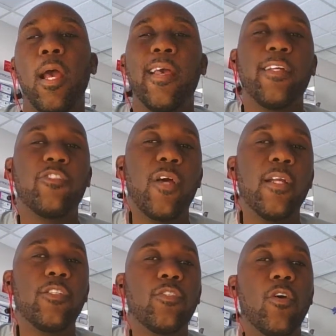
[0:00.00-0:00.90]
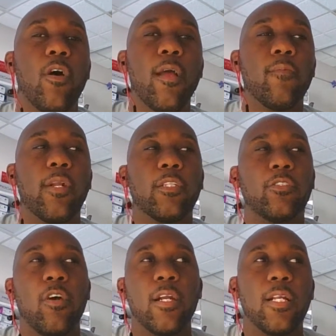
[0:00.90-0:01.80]
I had tried to start. When I
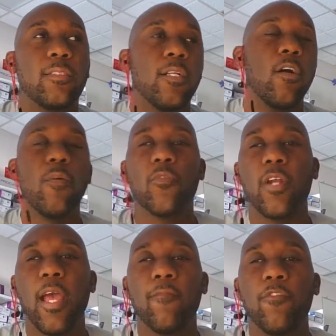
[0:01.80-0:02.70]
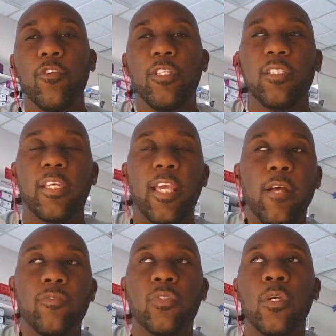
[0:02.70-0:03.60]
started, I said, oh, I'm going to have all these
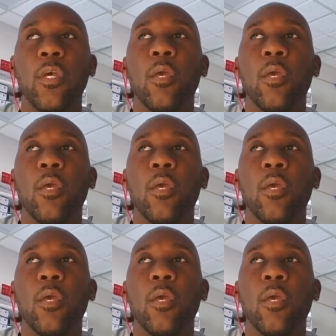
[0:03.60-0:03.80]
accounts.